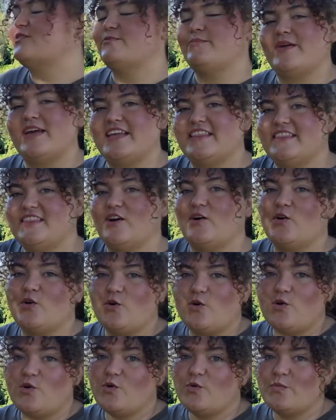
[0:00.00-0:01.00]
made the
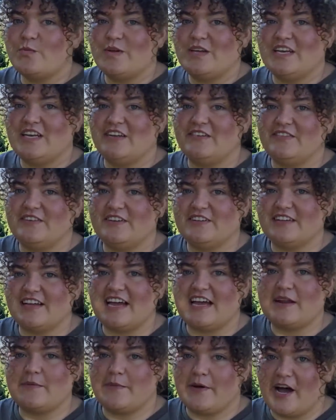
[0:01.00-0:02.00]
whole peony field
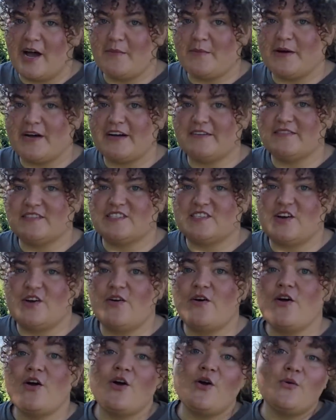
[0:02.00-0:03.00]
kind of pop off.
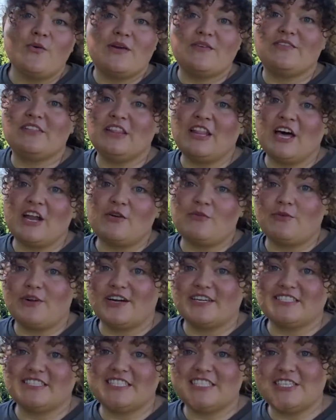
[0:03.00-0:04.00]
So we have a lot of
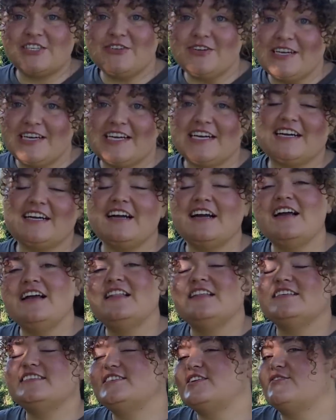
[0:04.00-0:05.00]
work to do here.
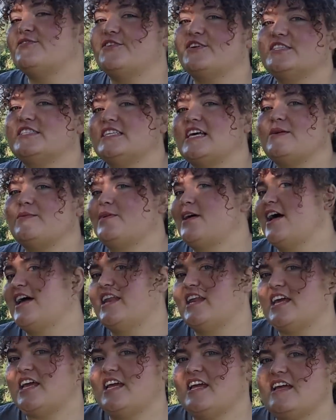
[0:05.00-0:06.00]
This is our first time
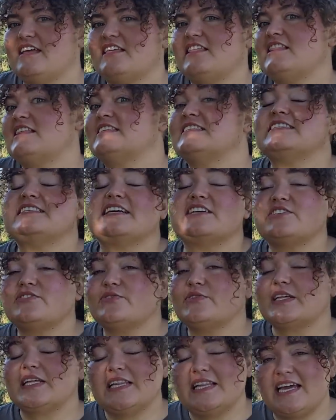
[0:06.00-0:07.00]
cutting. This is actually
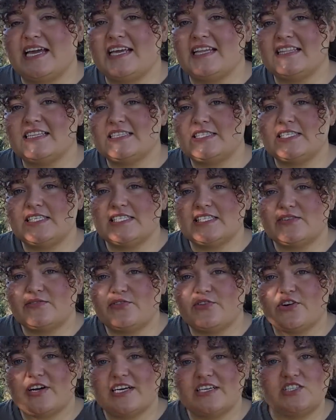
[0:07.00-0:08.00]
really late in the season
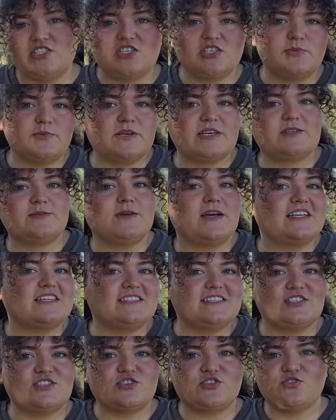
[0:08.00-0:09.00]
for us just because we
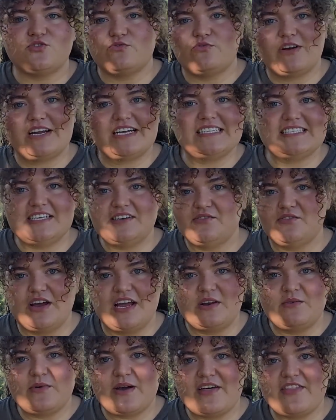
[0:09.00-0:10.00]
had such crazy
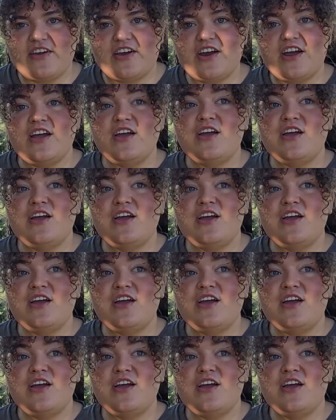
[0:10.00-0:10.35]
rain weather,